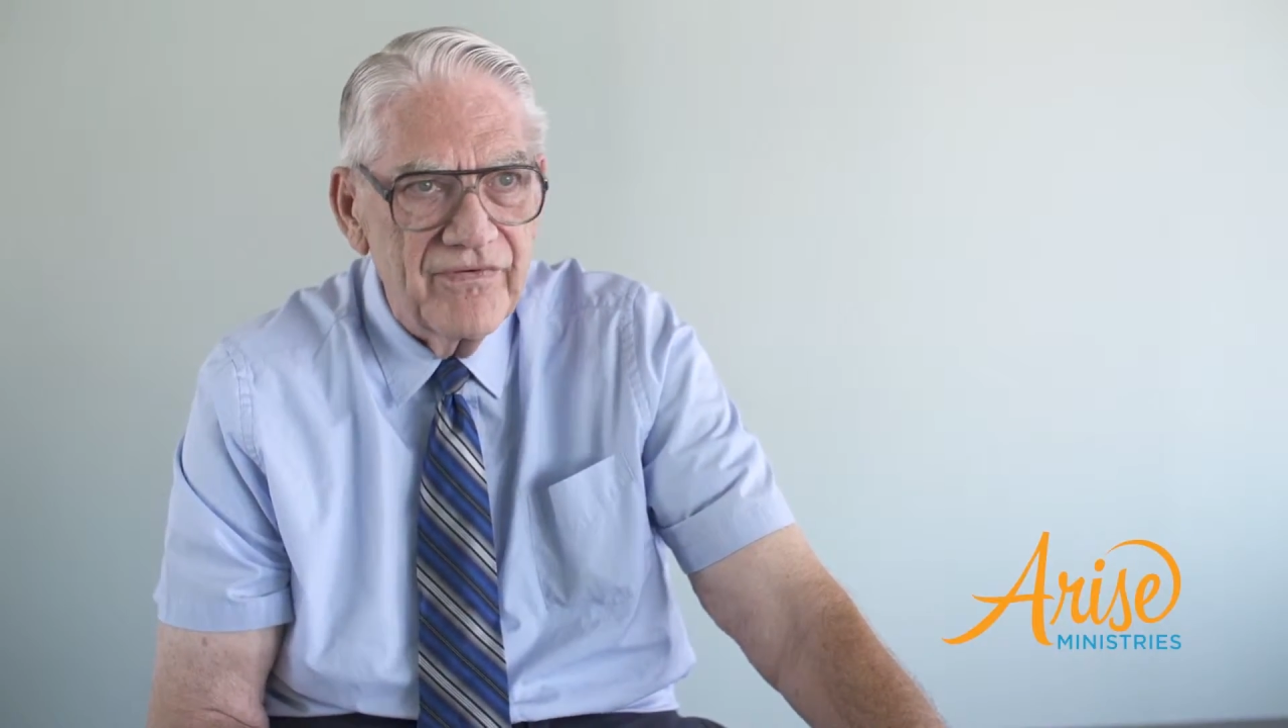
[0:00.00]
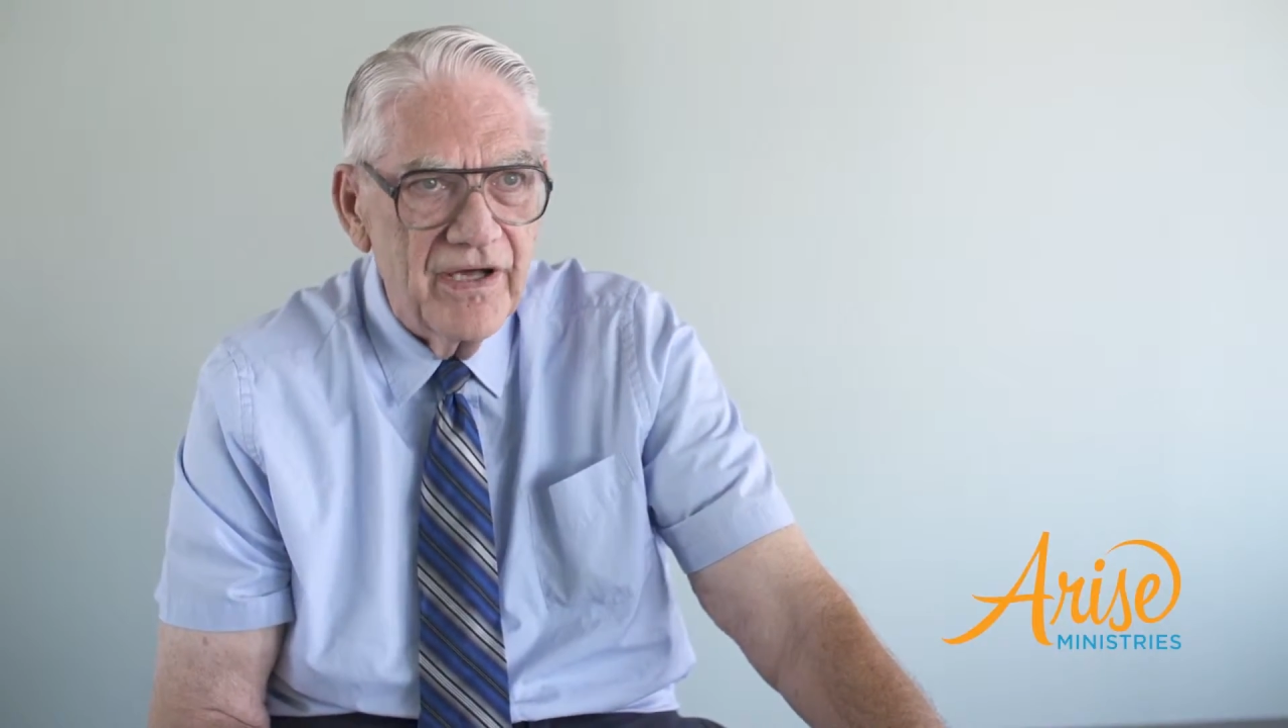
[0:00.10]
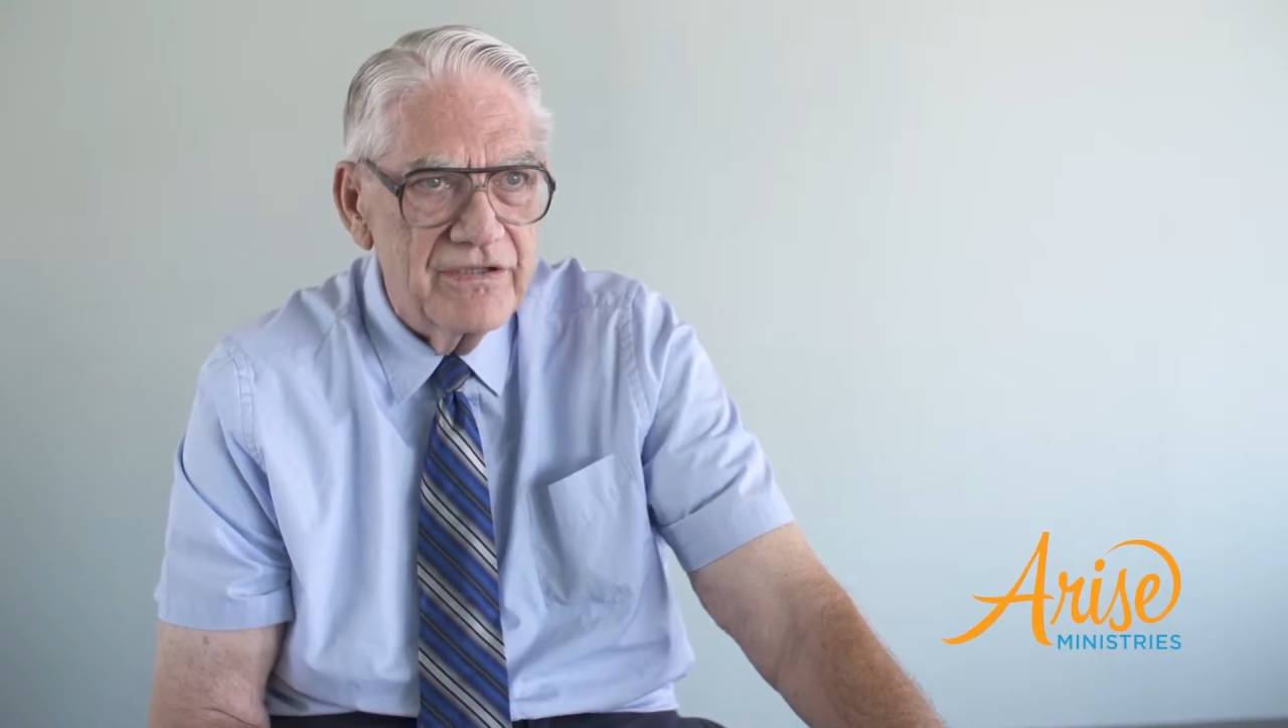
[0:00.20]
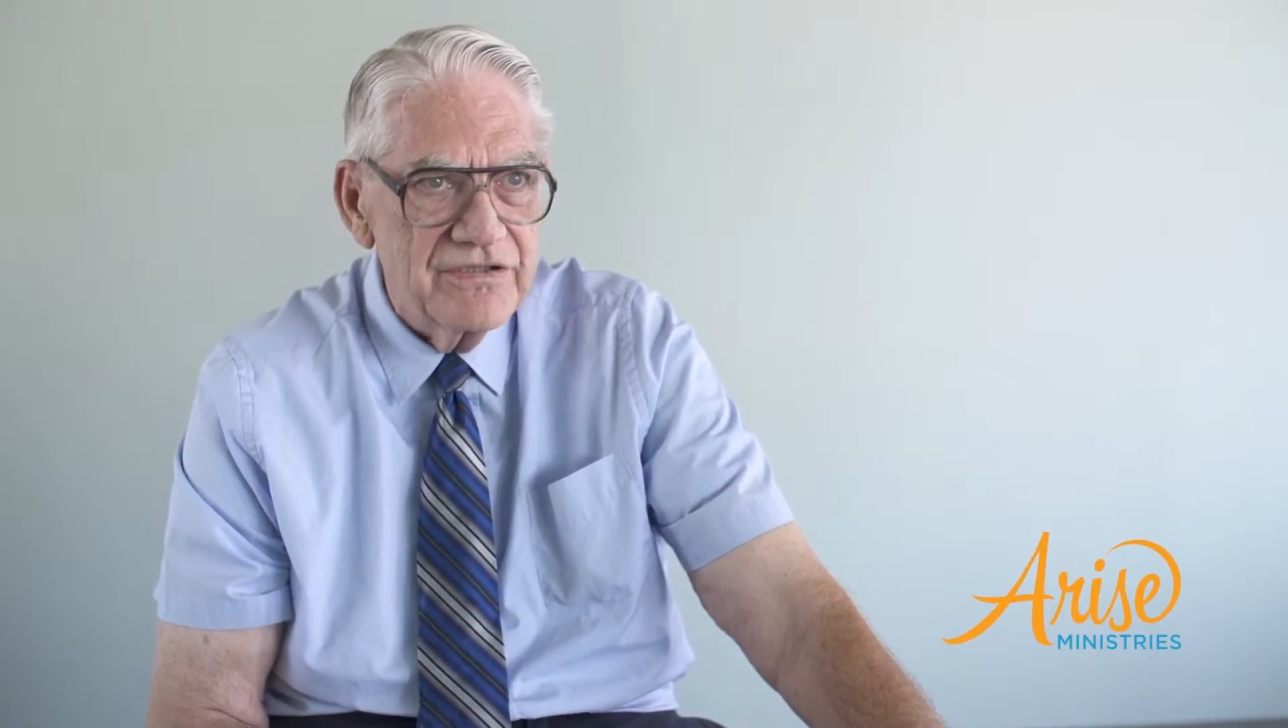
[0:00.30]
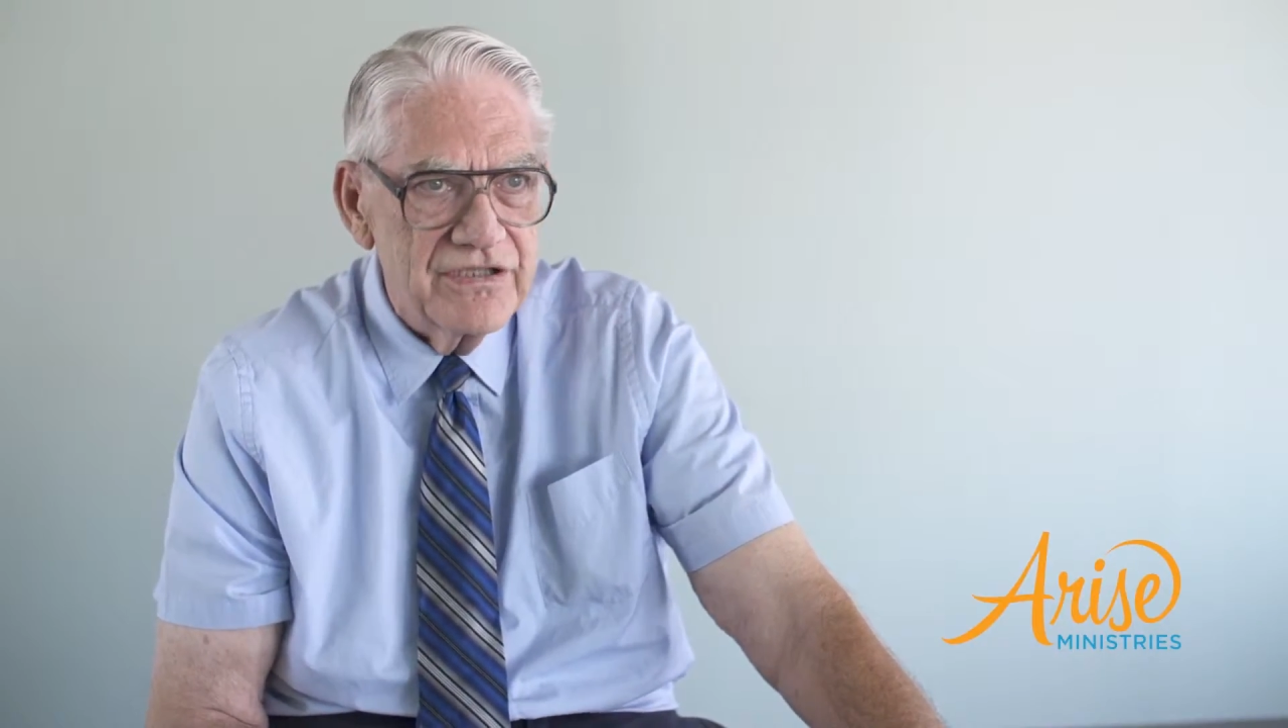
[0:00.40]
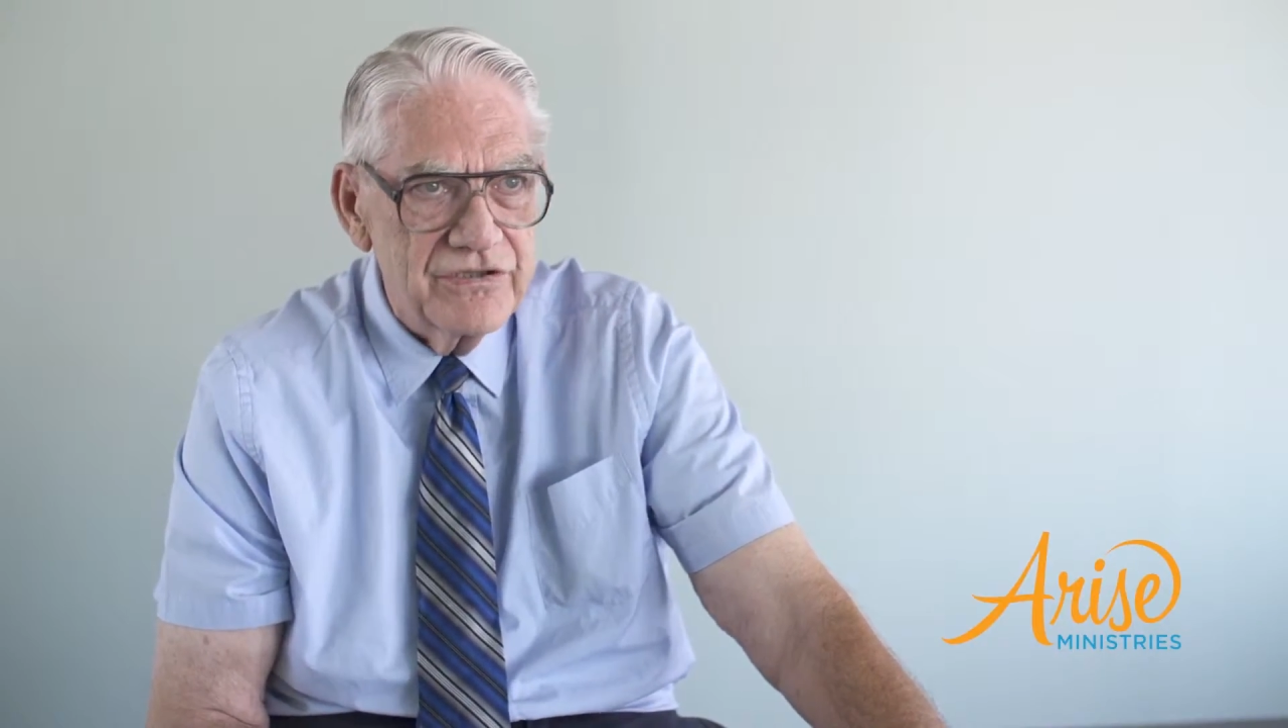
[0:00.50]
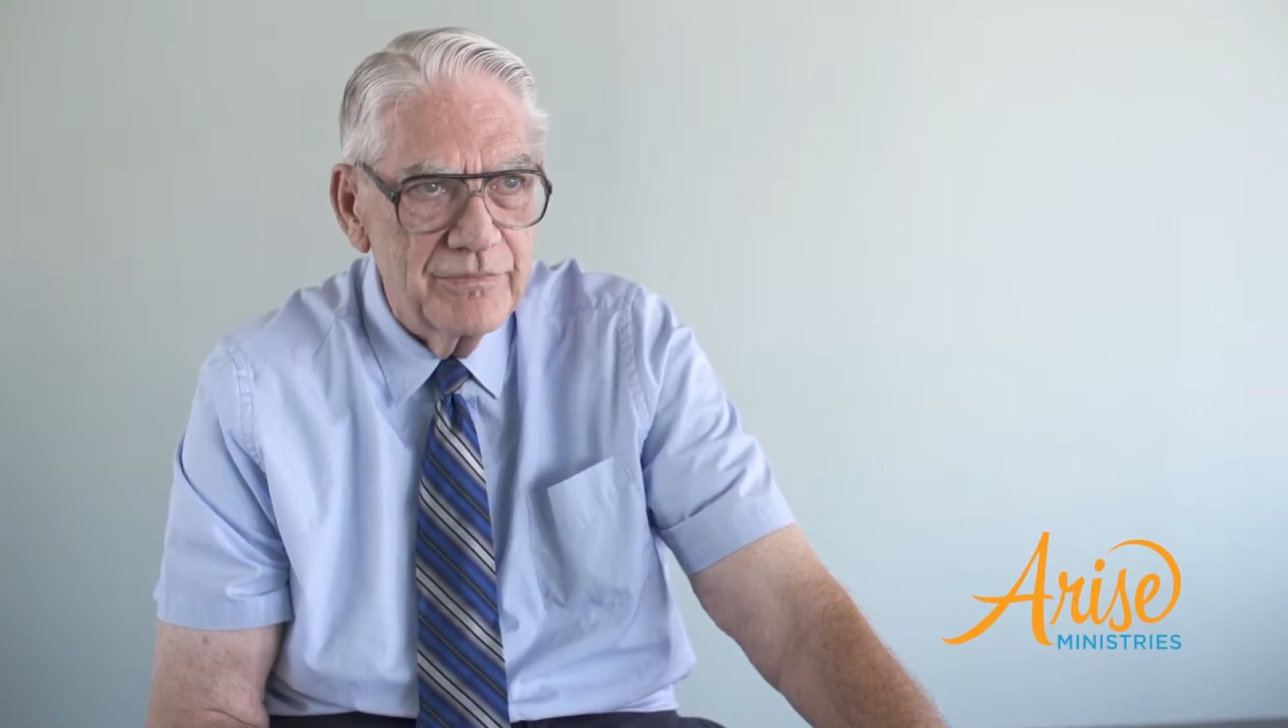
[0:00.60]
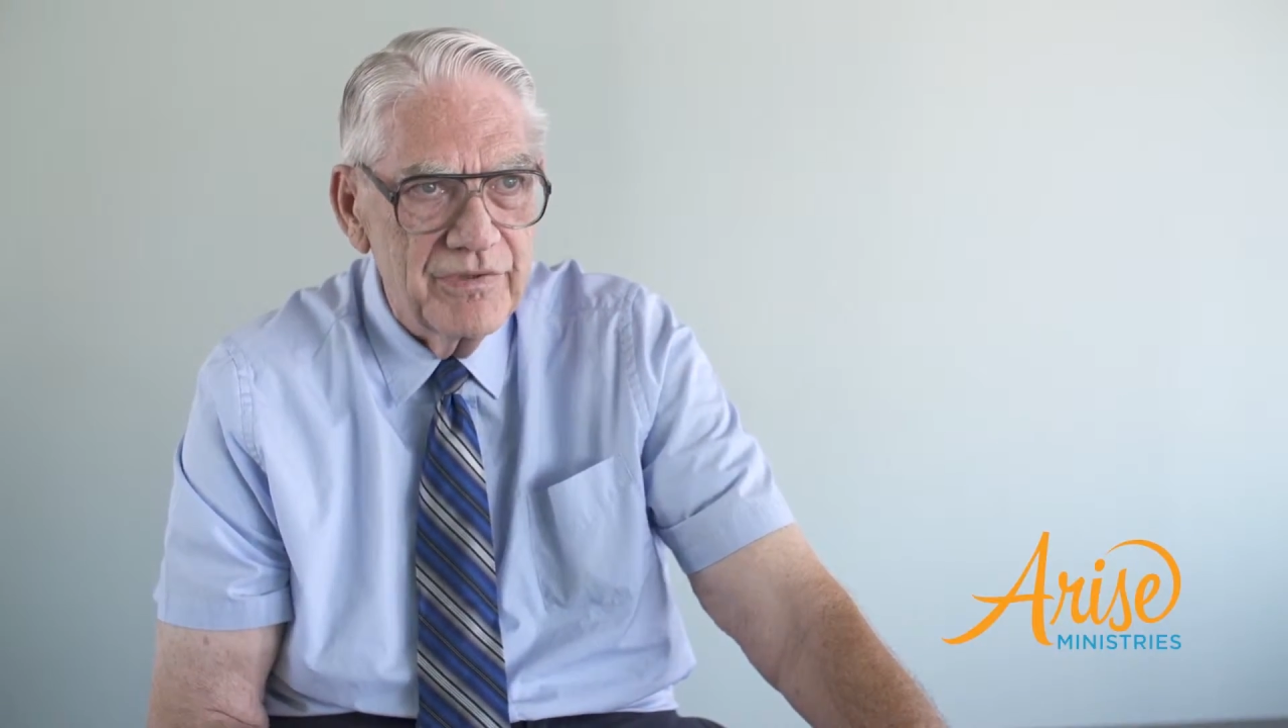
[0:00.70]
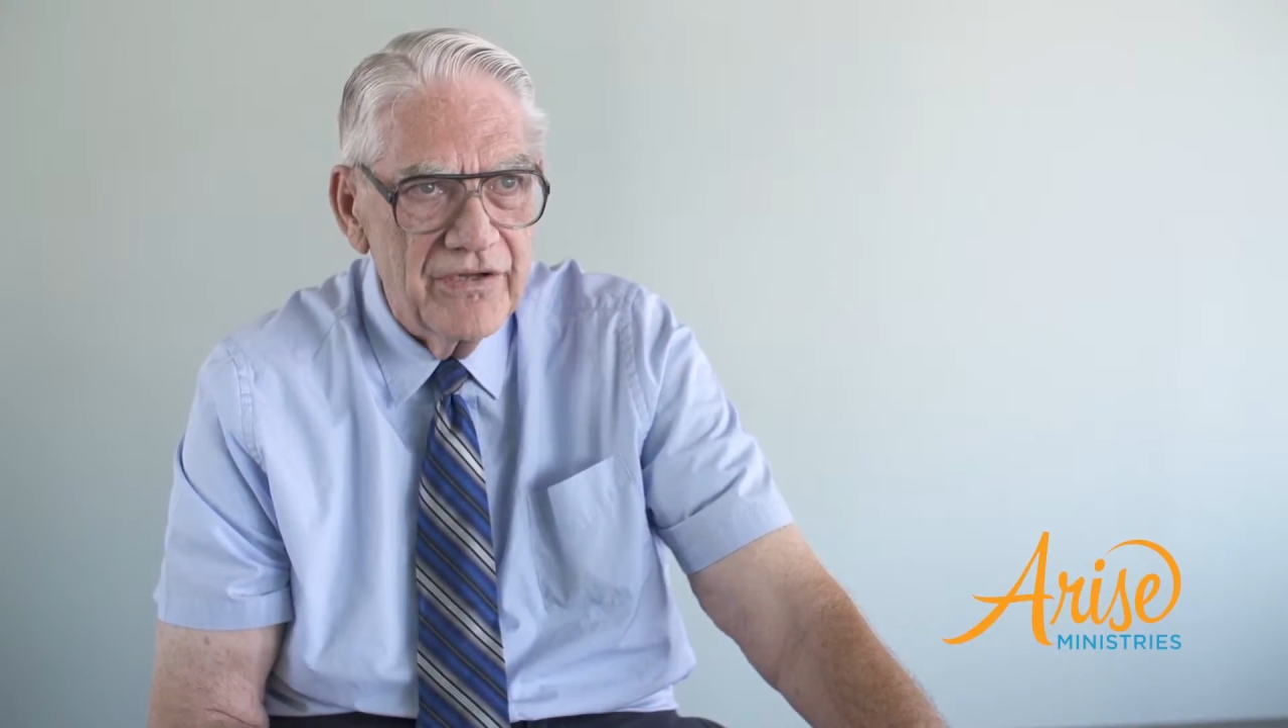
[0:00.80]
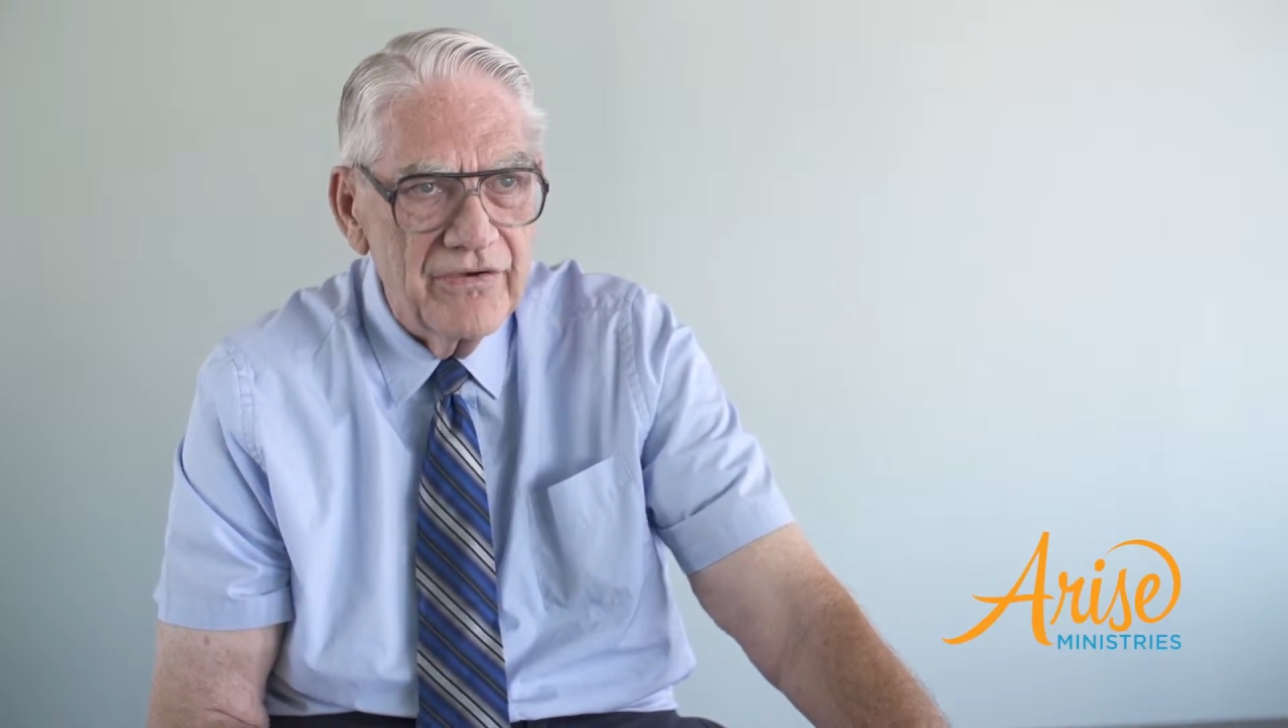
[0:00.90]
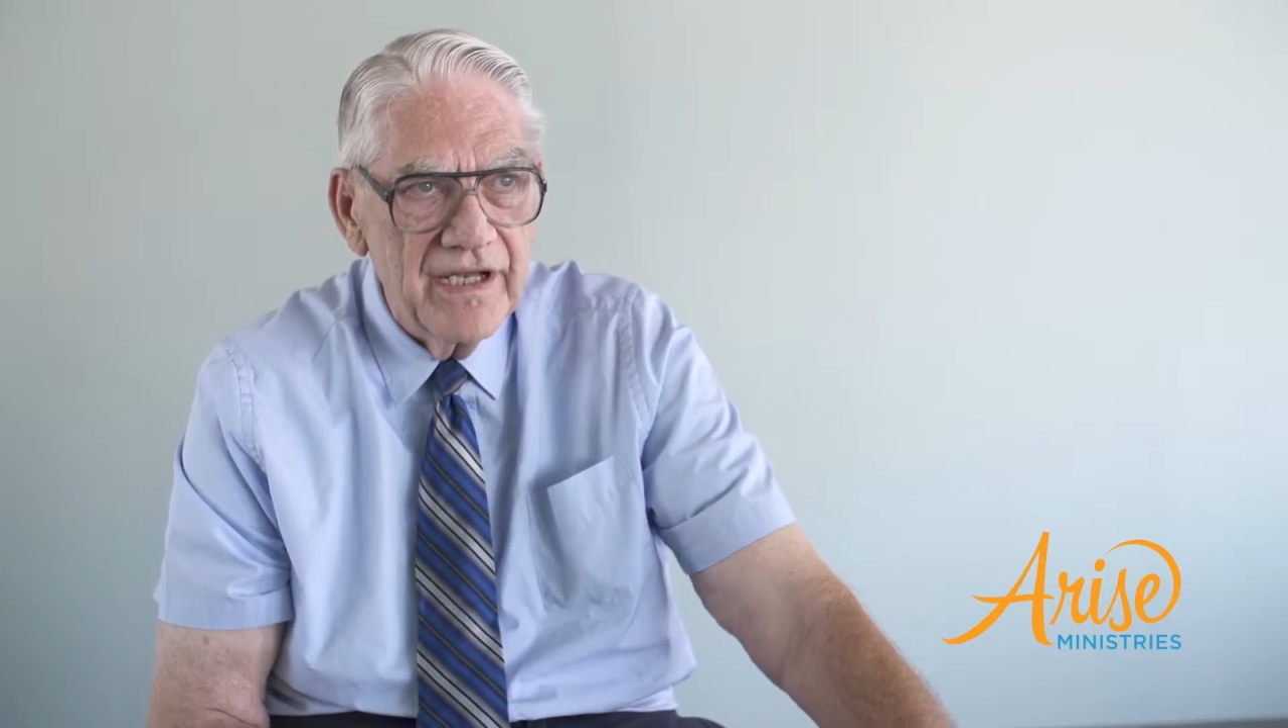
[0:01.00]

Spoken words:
father, sister, brother,